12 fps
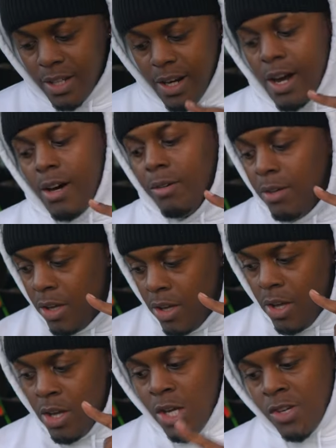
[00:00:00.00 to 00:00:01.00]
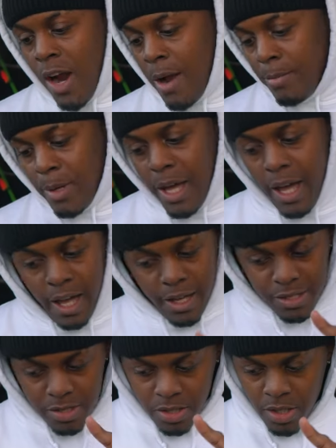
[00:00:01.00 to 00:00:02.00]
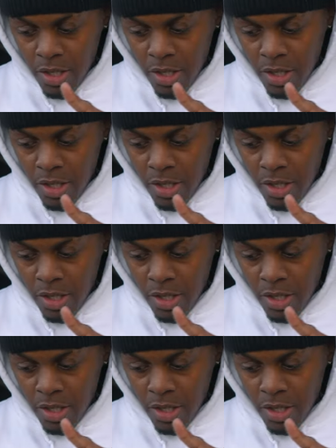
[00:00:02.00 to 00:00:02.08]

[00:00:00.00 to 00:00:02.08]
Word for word: caught striped bass,